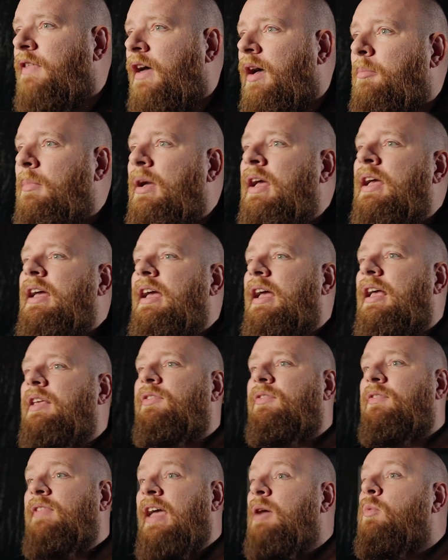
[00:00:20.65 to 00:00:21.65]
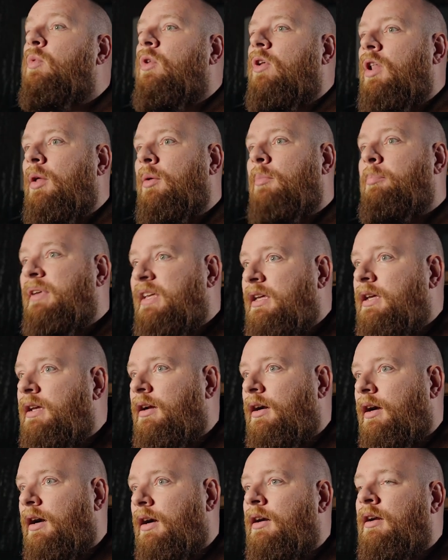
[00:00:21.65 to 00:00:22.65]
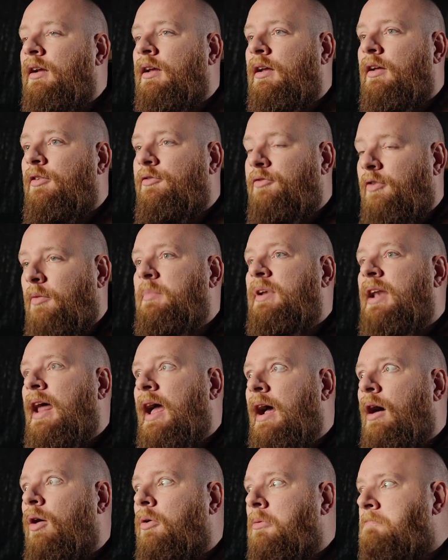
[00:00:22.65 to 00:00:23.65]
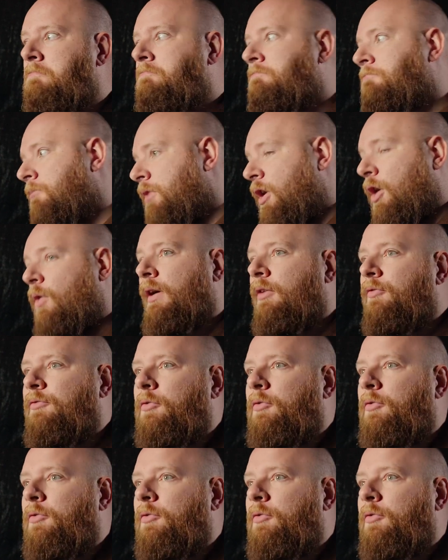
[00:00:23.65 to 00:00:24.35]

them as they will appear from now going